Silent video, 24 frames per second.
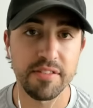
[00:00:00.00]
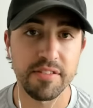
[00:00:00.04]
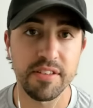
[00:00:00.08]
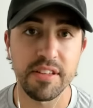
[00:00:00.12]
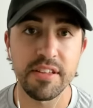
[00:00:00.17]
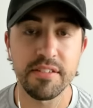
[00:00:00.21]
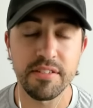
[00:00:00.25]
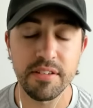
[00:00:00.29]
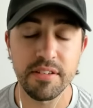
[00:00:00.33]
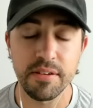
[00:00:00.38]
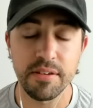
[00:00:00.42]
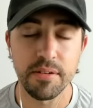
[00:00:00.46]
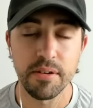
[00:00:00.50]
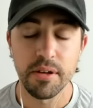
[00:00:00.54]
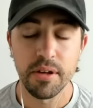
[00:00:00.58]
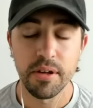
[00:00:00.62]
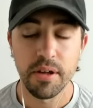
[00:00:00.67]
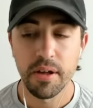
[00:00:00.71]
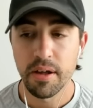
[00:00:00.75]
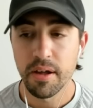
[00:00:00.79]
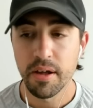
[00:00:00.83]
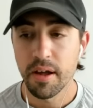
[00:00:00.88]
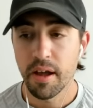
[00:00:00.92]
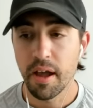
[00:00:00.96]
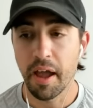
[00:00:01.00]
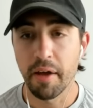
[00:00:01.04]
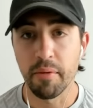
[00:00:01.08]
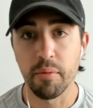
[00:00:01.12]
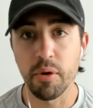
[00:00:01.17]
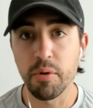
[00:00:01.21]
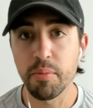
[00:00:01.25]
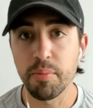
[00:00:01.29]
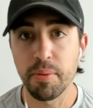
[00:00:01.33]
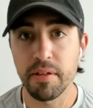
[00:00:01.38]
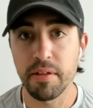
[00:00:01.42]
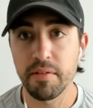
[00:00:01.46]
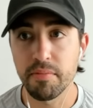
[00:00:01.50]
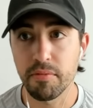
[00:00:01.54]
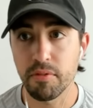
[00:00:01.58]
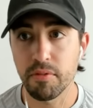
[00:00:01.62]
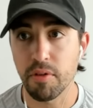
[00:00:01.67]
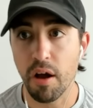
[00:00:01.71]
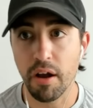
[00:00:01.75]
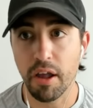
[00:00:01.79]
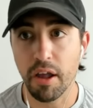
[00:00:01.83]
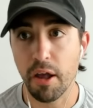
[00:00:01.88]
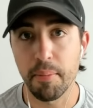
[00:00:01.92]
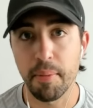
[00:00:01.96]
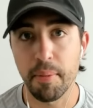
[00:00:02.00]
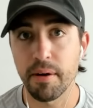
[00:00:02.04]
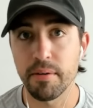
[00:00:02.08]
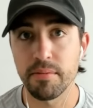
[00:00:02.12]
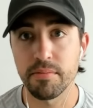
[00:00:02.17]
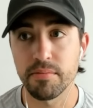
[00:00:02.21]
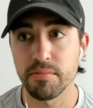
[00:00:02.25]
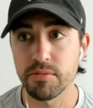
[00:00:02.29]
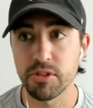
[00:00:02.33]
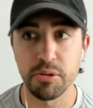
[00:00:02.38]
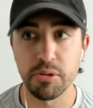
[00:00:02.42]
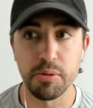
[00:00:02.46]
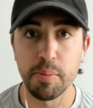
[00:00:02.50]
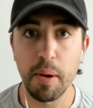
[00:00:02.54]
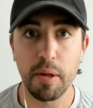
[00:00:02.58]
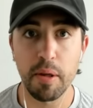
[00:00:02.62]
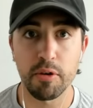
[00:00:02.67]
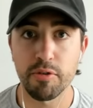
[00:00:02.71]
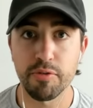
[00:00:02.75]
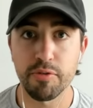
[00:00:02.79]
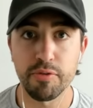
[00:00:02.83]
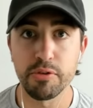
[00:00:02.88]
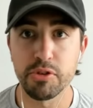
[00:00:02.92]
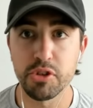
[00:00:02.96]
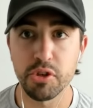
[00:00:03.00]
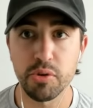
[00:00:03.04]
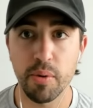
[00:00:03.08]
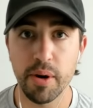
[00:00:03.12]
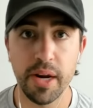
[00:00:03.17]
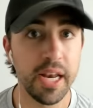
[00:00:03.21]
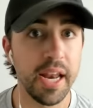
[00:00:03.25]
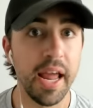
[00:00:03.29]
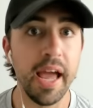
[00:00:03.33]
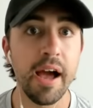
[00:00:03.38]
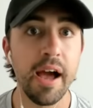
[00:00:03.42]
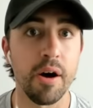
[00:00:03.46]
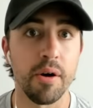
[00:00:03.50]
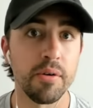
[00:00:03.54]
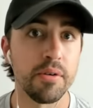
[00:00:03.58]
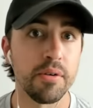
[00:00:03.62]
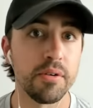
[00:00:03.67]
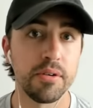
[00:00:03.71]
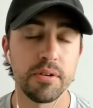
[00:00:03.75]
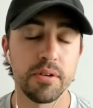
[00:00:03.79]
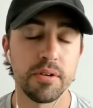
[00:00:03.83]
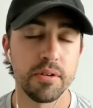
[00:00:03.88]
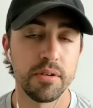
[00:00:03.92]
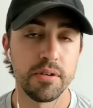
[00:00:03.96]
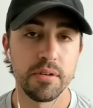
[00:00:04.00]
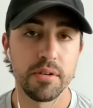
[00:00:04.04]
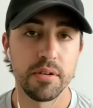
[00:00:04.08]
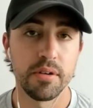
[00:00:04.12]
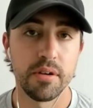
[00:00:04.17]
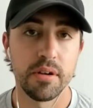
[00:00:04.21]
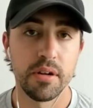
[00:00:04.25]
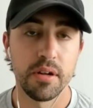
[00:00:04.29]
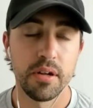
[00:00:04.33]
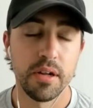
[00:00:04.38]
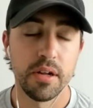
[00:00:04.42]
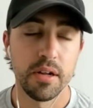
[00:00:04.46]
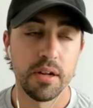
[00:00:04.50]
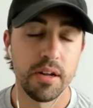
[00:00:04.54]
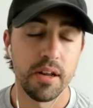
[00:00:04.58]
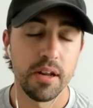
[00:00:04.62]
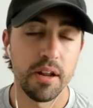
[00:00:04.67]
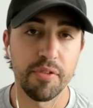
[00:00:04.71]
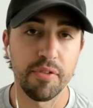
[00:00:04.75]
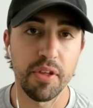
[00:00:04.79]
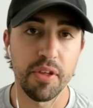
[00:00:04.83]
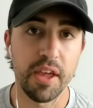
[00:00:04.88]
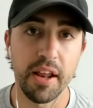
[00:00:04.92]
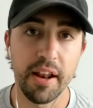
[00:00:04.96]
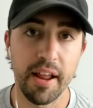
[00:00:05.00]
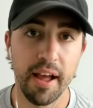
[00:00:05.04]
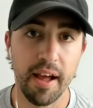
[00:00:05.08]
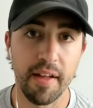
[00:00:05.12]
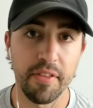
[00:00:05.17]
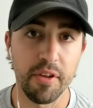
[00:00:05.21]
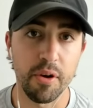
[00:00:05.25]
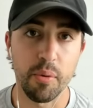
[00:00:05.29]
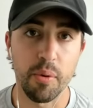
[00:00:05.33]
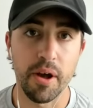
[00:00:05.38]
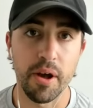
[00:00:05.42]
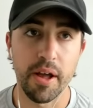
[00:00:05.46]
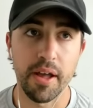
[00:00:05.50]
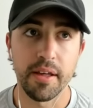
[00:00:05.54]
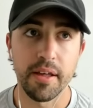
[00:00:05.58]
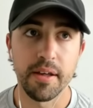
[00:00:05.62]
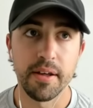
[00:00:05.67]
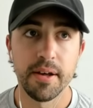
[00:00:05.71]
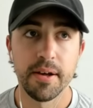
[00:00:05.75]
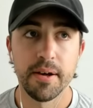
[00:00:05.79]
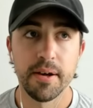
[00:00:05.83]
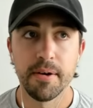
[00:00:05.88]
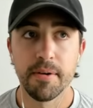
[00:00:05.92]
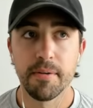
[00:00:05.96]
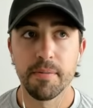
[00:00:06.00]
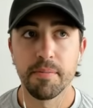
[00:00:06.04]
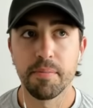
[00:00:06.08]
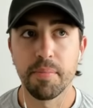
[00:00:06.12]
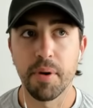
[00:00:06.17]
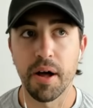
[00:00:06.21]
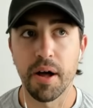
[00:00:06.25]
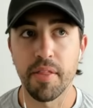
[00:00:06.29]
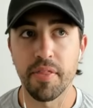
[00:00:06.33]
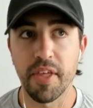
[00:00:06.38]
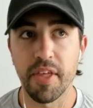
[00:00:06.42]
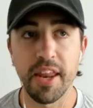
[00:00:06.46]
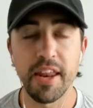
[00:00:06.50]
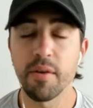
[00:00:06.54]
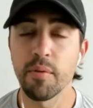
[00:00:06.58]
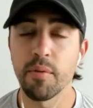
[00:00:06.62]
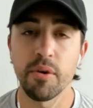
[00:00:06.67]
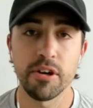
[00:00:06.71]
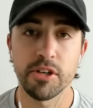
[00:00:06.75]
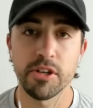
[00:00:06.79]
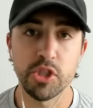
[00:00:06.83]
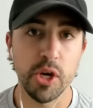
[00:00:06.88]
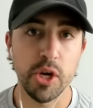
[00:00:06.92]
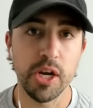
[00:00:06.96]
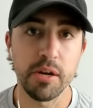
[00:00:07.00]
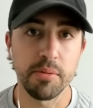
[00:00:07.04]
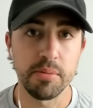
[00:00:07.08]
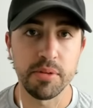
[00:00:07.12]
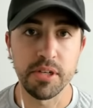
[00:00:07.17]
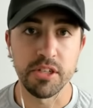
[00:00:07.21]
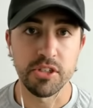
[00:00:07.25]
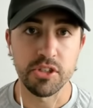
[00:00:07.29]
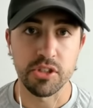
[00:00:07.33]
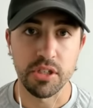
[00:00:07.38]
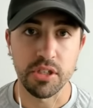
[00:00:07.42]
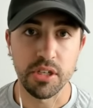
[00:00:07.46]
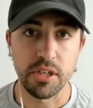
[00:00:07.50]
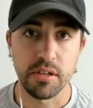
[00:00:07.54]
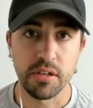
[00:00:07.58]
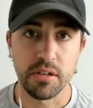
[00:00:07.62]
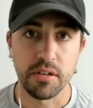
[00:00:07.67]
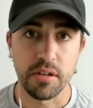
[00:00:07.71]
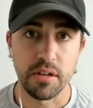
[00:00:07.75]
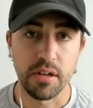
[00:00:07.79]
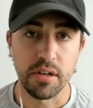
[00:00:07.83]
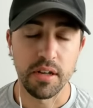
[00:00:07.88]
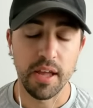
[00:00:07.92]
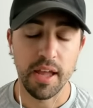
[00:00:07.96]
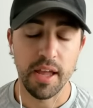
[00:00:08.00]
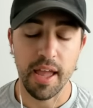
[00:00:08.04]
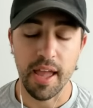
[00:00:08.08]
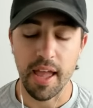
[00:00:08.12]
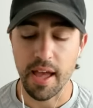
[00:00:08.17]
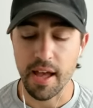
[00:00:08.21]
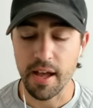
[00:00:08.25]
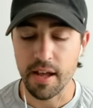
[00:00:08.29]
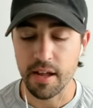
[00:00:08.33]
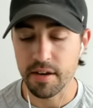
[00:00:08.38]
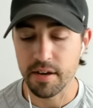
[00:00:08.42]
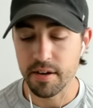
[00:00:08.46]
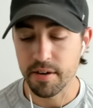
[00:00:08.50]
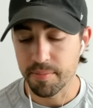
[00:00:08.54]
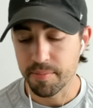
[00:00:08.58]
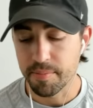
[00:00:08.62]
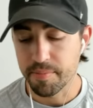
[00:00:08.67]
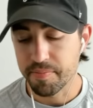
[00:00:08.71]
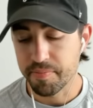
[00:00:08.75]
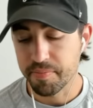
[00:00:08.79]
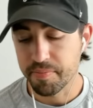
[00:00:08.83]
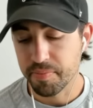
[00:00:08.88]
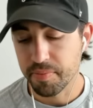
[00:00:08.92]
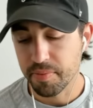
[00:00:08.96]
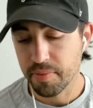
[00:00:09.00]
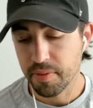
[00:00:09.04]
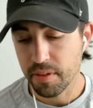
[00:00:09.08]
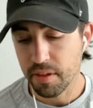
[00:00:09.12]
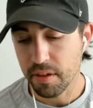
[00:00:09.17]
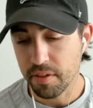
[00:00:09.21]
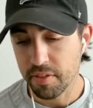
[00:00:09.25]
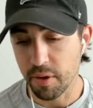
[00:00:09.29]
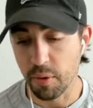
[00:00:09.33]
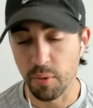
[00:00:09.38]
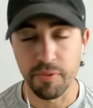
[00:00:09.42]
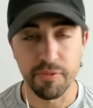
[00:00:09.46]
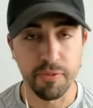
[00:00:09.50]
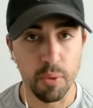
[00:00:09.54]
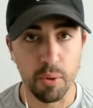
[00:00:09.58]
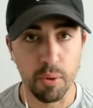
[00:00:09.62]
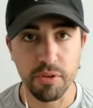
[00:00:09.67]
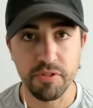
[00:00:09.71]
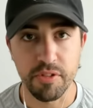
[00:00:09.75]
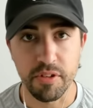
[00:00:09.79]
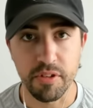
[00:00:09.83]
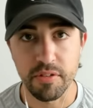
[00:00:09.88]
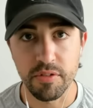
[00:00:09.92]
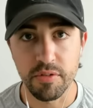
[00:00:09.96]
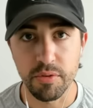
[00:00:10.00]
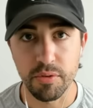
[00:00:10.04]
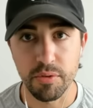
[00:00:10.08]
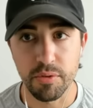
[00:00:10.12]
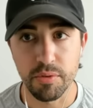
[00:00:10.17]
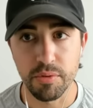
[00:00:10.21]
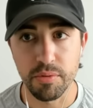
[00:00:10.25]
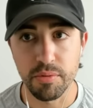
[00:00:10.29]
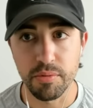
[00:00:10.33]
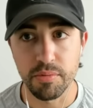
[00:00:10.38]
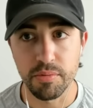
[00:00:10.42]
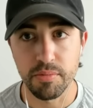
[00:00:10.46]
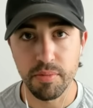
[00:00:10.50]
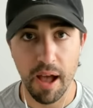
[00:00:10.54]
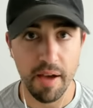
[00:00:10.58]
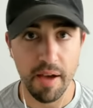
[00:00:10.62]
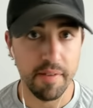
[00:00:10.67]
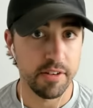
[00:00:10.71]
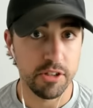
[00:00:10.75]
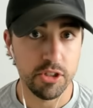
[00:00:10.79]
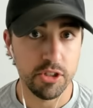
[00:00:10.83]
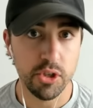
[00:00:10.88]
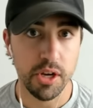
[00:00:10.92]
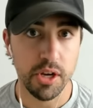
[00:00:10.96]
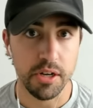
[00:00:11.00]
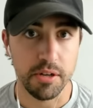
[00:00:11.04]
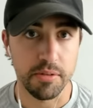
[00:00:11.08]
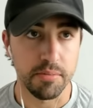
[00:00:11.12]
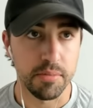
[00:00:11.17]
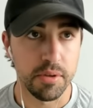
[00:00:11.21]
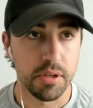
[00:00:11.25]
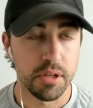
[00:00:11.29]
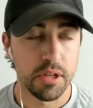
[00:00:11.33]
season, and we'd be talking about Jimmy Butler's future right now if the Heat had their way. But they didn't want to trade him initially, and they were forced into having to trade him.